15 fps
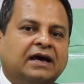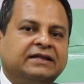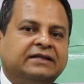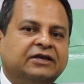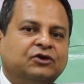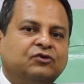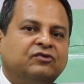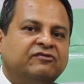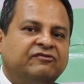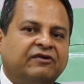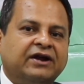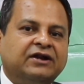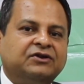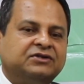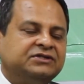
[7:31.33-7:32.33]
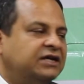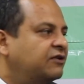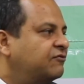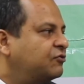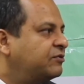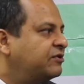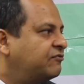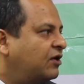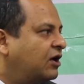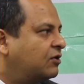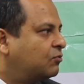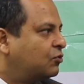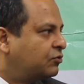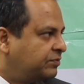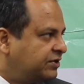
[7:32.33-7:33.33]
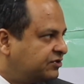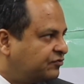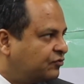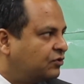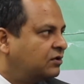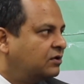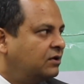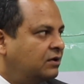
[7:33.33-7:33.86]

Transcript: I think you will find yourself to be far more peaceful.